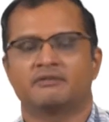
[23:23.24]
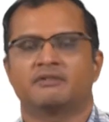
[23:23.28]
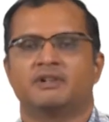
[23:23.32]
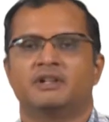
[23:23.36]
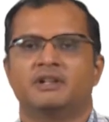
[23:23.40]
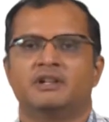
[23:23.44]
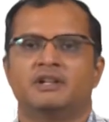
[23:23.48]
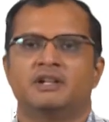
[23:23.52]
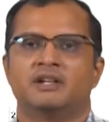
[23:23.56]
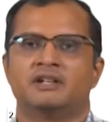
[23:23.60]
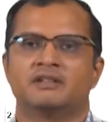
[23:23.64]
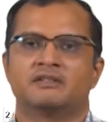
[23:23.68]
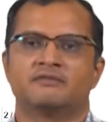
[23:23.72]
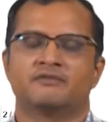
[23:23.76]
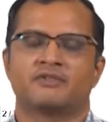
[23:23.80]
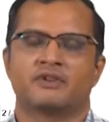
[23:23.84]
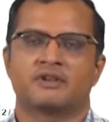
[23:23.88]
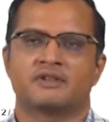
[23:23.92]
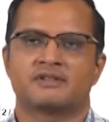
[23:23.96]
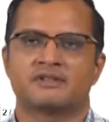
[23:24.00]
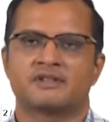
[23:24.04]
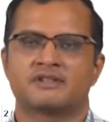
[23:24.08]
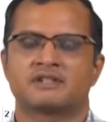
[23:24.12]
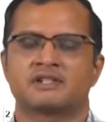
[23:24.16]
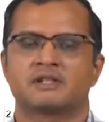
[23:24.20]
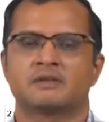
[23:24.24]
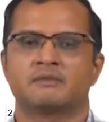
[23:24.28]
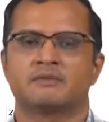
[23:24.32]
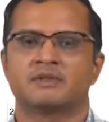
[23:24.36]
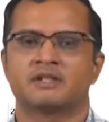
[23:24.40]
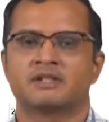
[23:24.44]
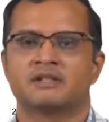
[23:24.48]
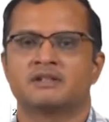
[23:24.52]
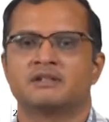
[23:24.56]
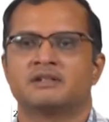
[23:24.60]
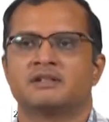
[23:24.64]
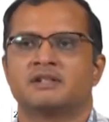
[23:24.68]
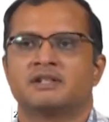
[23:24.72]
in for a system
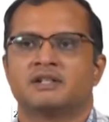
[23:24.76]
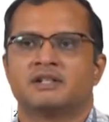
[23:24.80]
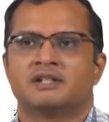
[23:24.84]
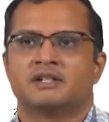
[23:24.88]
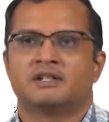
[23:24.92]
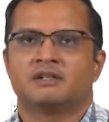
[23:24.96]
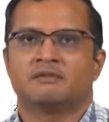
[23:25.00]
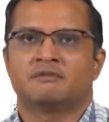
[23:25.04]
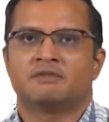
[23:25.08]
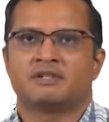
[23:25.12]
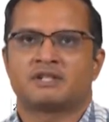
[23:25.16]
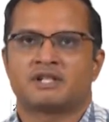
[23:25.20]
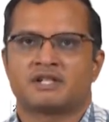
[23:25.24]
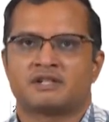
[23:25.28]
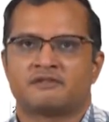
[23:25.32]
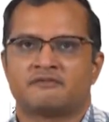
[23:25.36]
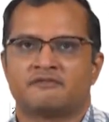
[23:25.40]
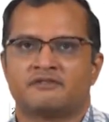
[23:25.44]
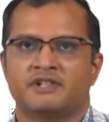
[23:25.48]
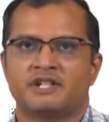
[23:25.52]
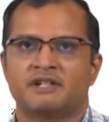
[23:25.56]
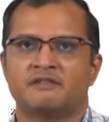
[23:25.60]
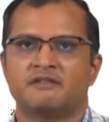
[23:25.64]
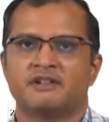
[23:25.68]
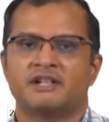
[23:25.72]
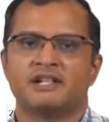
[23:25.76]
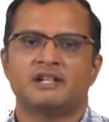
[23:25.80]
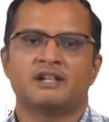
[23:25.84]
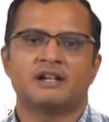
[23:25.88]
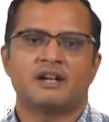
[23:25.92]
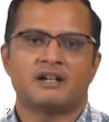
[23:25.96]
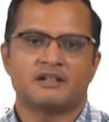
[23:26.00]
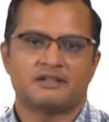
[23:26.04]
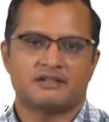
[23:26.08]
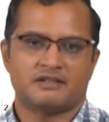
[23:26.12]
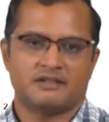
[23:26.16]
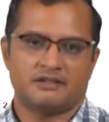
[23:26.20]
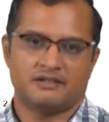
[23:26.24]
in which has very
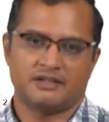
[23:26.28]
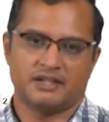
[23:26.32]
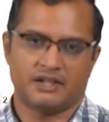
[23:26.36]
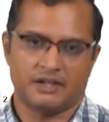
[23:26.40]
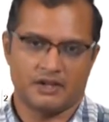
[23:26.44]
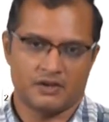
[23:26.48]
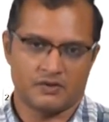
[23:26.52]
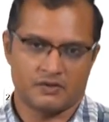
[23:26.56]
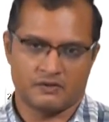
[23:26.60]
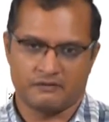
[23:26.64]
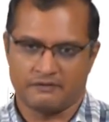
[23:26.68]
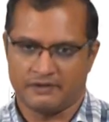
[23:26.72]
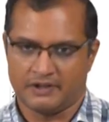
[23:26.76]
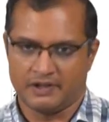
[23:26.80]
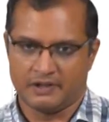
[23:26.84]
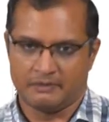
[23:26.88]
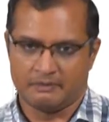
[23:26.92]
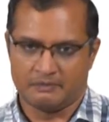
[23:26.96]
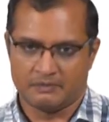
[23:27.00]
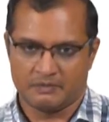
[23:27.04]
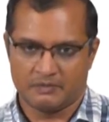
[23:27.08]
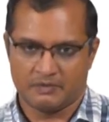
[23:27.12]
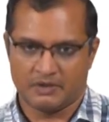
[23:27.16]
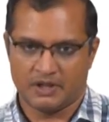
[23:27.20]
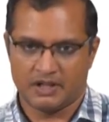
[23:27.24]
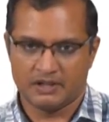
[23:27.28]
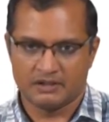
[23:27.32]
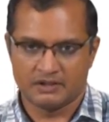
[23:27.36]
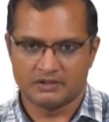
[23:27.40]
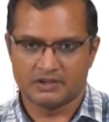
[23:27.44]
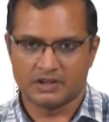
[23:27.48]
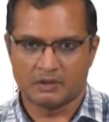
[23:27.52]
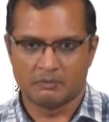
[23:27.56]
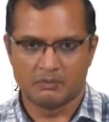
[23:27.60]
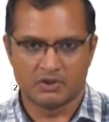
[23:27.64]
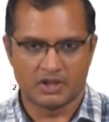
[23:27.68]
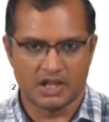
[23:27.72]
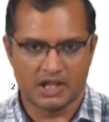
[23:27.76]
large degrees of freedom in the
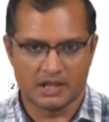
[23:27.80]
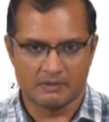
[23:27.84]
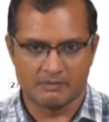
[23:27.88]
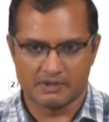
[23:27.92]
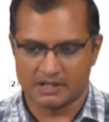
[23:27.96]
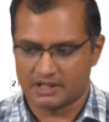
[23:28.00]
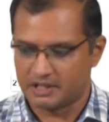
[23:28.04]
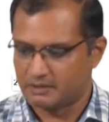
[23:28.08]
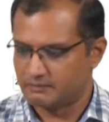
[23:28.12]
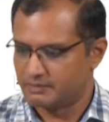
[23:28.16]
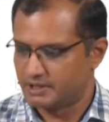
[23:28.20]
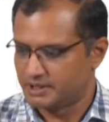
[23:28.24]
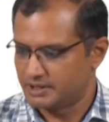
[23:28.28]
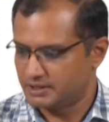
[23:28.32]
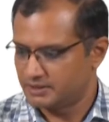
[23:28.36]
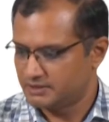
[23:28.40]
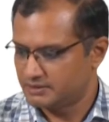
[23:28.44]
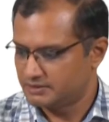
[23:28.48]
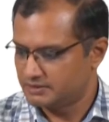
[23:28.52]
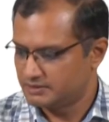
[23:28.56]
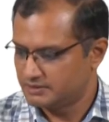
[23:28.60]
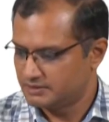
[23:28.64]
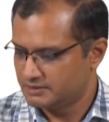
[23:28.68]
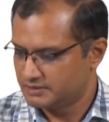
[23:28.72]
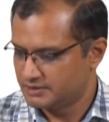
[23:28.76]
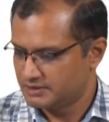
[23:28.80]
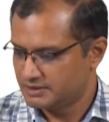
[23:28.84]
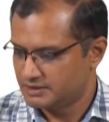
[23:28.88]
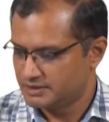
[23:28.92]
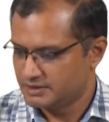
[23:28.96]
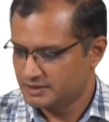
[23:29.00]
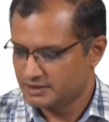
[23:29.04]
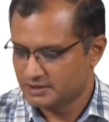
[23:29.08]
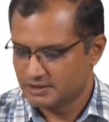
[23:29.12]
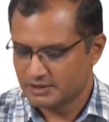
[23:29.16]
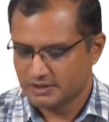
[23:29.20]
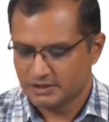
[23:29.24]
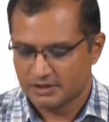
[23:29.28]
thermodynamic limit.
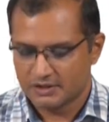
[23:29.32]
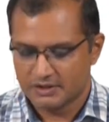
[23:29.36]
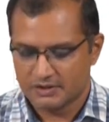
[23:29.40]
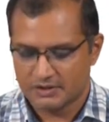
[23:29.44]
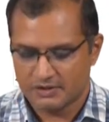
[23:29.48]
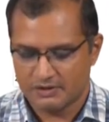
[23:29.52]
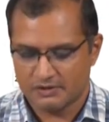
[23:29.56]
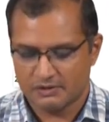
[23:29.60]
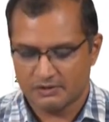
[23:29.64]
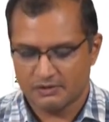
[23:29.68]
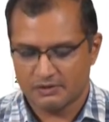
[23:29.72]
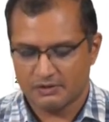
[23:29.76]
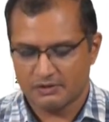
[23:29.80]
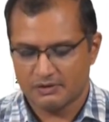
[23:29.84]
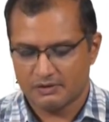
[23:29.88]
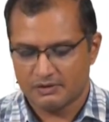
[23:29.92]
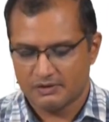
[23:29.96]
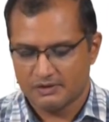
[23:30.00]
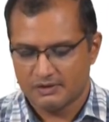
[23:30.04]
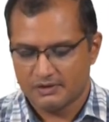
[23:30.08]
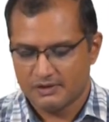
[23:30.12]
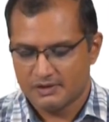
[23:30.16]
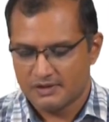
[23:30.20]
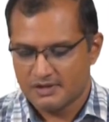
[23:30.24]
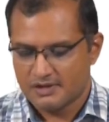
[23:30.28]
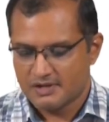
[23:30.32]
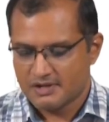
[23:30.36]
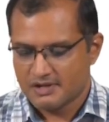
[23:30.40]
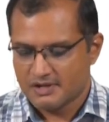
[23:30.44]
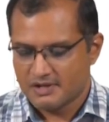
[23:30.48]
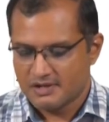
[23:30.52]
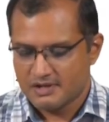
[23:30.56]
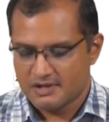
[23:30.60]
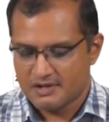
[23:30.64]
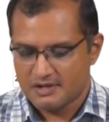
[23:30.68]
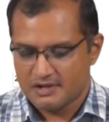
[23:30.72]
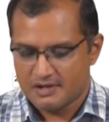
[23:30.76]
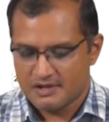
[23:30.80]
So,
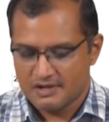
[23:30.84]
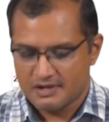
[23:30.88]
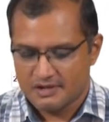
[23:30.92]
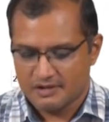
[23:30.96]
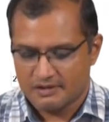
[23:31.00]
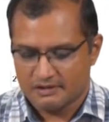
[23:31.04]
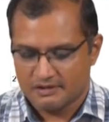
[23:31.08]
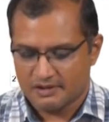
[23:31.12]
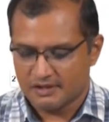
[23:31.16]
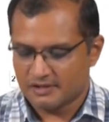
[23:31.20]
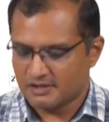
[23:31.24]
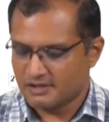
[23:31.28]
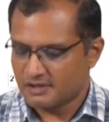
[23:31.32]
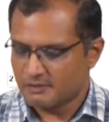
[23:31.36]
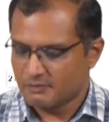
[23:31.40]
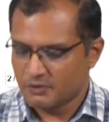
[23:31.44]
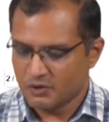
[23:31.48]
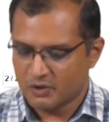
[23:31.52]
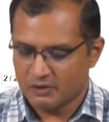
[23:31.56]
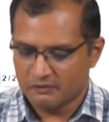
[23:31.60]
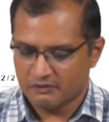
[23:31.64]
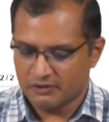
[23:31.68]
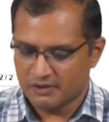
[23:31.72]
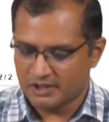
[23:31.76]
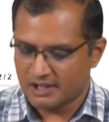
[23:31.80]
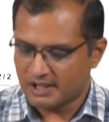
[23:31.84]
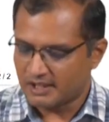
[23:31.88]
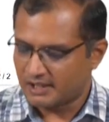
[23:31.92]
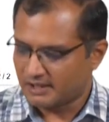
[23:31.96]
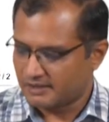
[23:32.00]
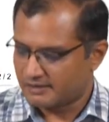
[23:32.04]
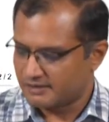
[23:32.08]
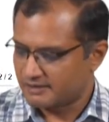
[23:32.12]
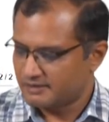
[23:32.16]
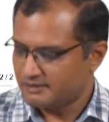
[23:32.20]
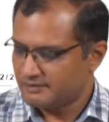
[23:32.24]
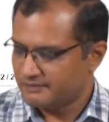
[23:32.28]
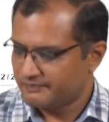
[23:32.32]
this is a beautiful
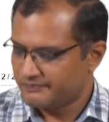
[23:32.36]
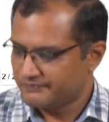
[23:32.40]
connection